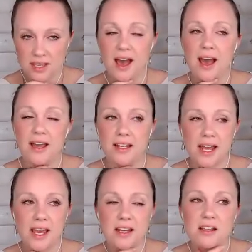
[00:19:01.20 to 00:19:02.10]
Yeah, and
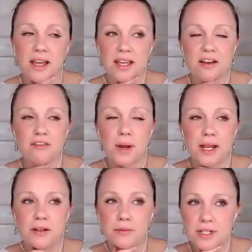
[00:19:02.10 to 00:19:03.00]
I had a client of
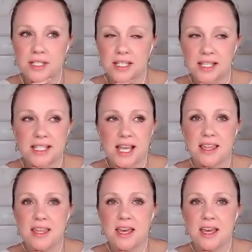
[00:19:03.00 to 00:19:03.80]
mine recently say